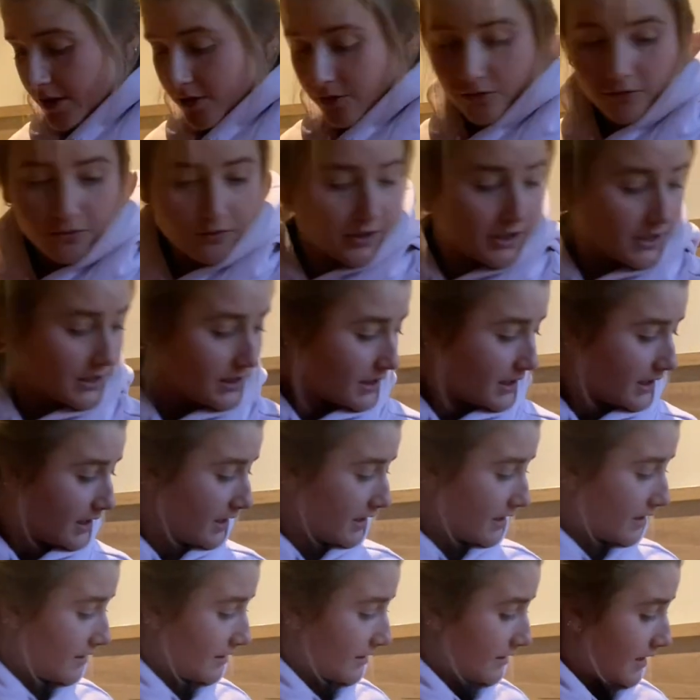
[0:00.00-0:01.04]

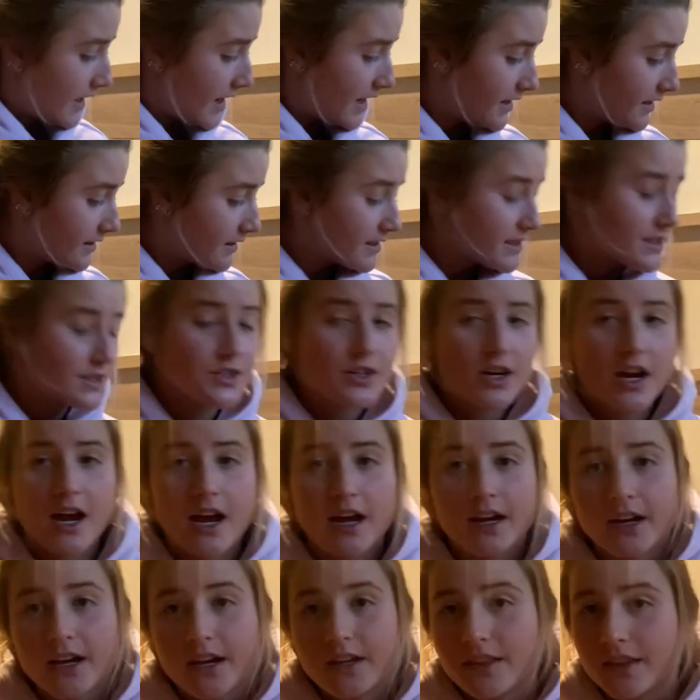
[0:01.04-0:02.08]
really like this
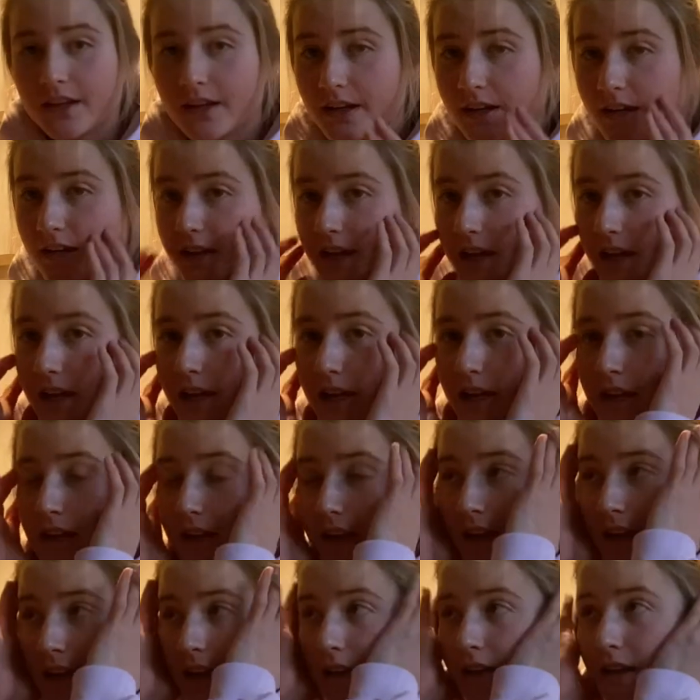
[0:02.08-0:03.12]
track. I think that
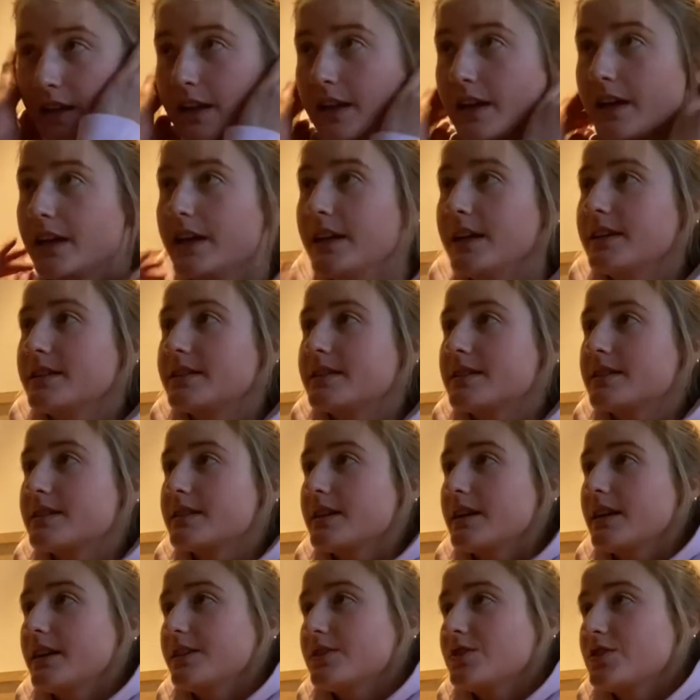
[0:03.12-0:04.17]
it's
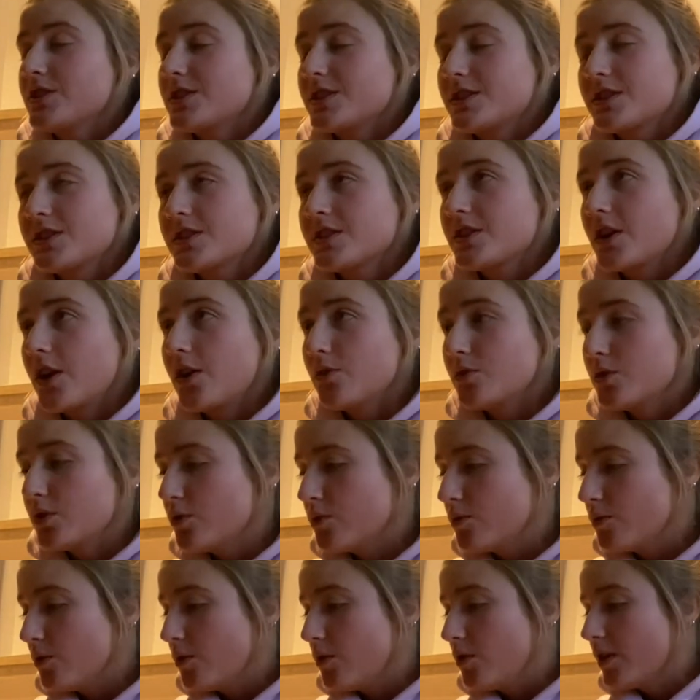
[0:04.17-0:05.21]
just so
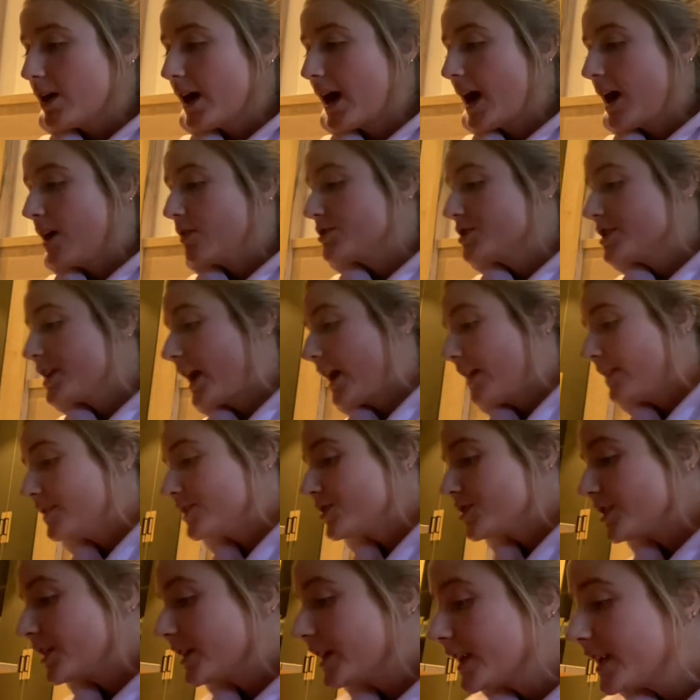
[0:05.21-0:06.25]
cool how
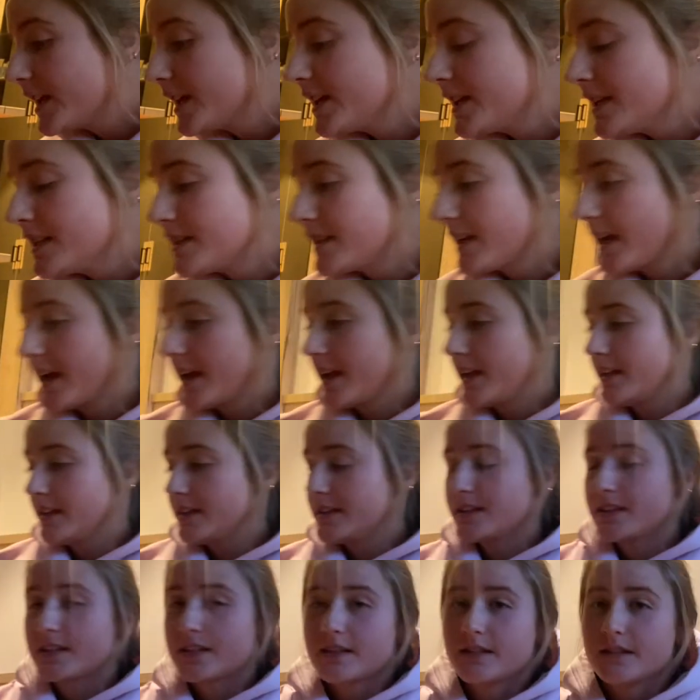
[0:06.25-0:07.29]
challenging it is,
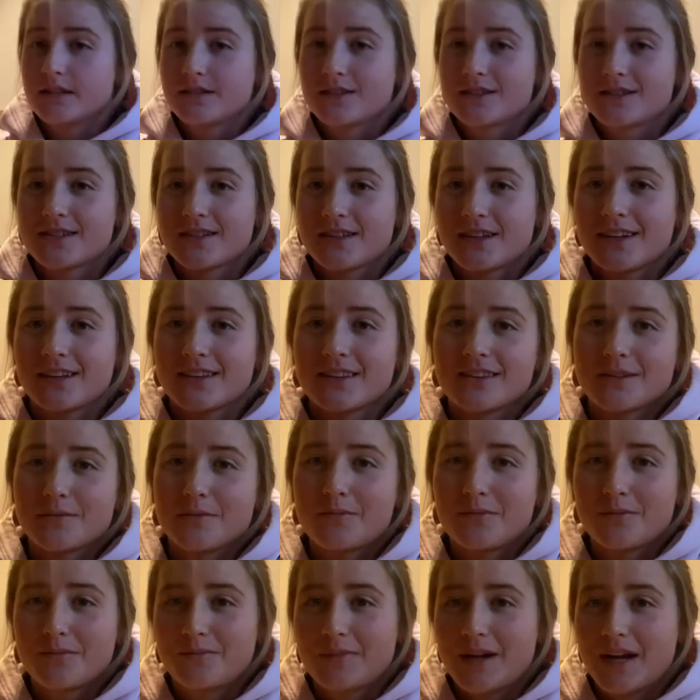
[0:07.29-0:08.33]
and just like the,
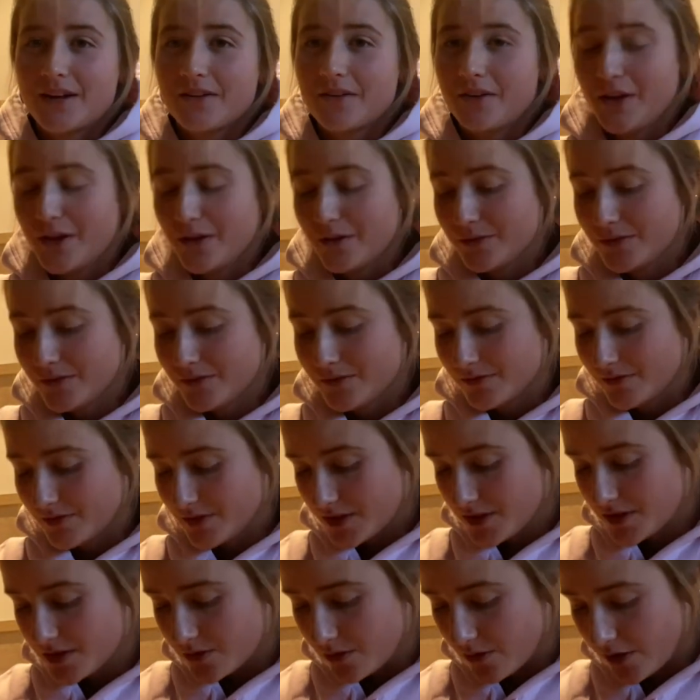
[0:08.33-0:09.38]
I don't know,
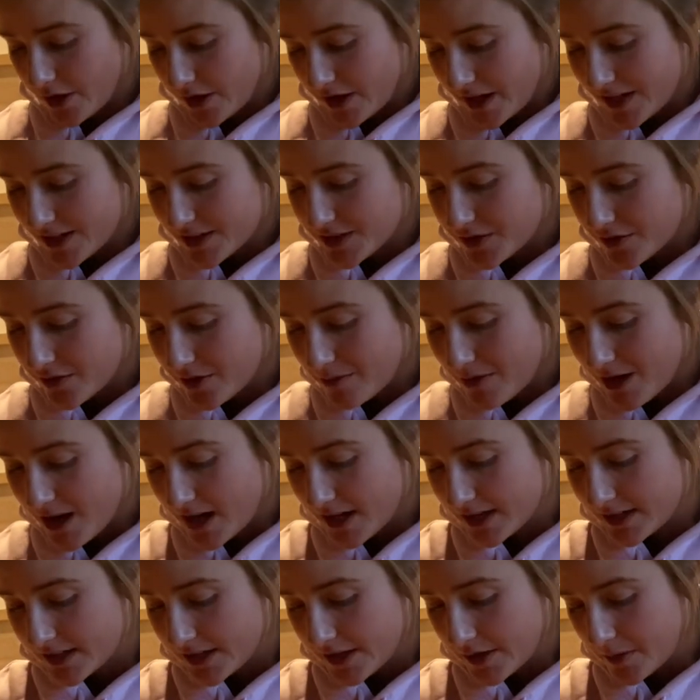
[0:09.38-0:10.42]
story, history
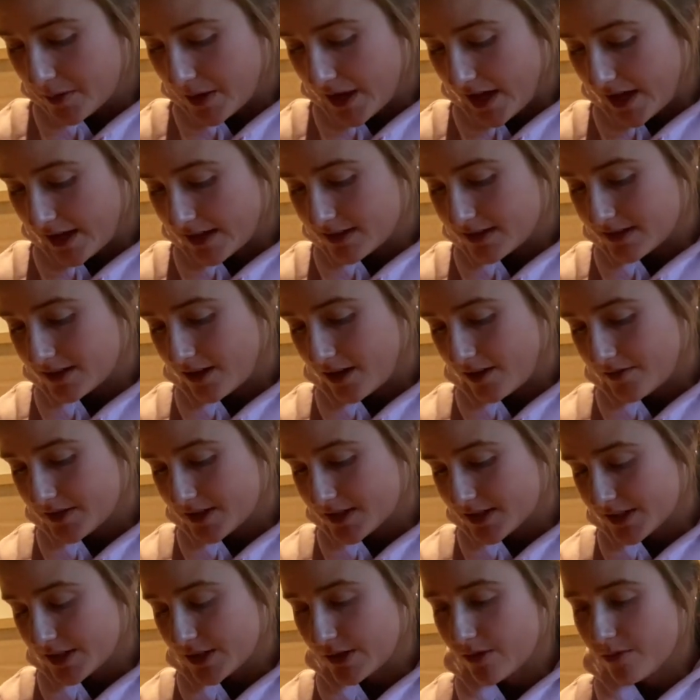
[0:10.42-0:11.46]
behind it. And
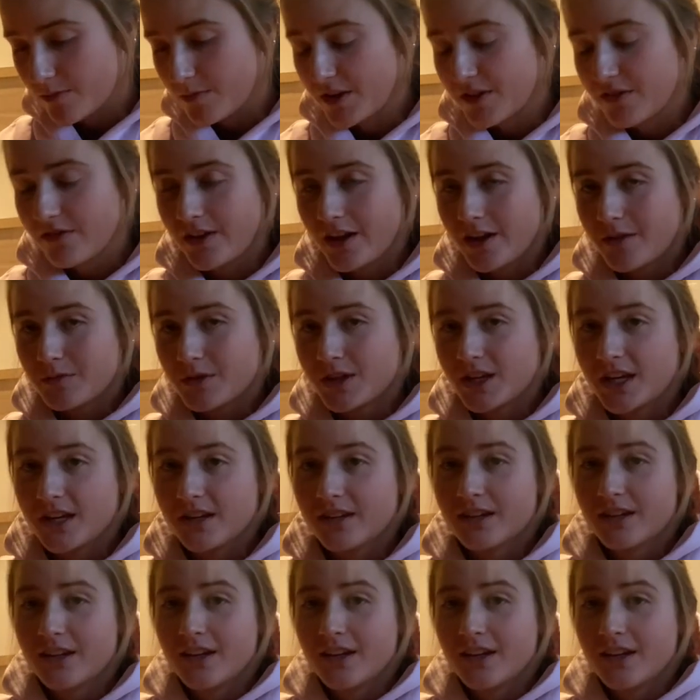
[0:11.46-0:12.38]
obviously with my family